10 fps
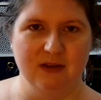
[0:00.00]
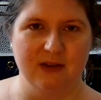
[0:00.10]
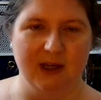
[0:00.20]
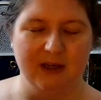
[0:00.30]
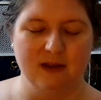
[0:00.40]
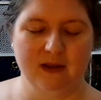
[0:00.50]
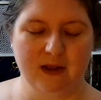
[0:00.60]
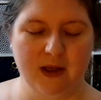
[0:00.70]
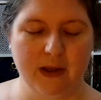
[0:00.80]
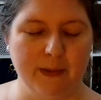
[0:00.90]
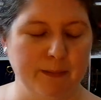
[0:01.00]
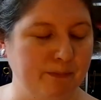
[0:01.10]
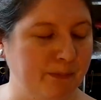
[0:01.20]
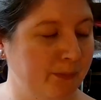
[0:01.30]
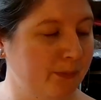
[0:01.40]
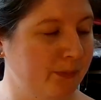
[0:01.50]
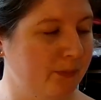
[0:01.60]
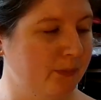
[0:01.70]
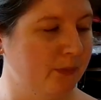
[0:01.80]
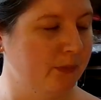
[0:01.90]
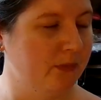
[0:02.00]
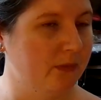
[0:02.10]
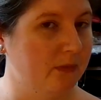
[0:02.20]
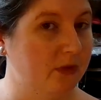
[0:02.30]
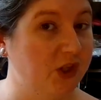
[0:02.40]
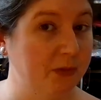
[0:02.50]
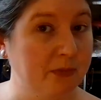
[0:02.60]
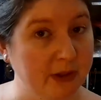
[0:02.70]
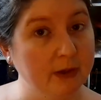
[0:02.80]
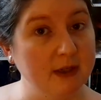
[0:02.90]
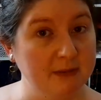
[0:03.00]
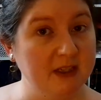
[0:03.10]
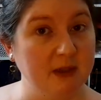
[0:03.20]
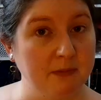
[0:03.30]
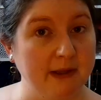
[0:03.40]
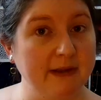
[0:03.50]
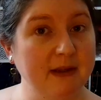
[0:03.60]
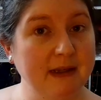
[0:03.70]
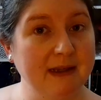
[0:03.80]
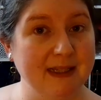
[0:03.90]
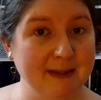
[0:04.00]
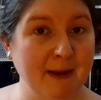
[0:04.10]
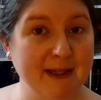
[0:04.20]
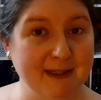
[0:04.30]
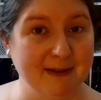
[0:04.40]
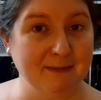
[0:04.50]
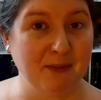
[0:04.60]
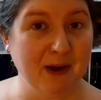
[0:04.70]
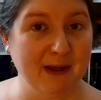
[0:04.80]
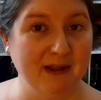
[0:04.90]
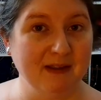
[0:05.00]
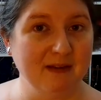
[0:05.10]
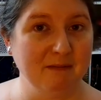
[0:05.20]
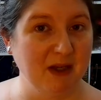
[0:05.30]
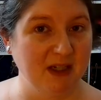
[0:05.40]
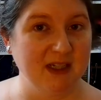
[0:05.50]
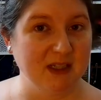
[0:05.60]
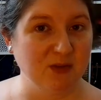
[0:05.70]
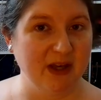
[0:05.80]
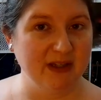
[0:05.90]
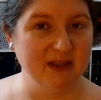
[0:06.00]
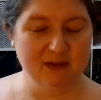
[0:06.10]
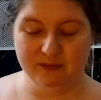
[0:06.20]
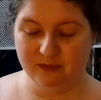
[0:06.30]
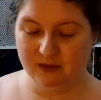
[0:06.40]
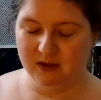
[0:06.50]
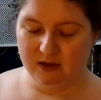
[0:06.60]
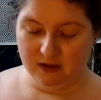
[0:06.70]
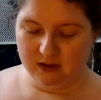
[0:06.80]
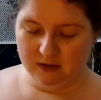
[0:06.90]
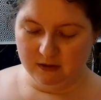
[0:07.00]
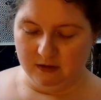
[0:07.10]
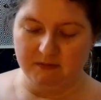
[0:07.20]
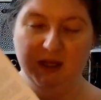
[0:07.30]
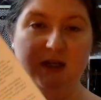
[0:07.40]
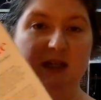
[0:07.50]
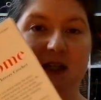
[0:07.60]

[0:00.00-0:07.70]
that the jumper, the Christmas jumper, is a pattern by Manatee Squares. Well, Manatee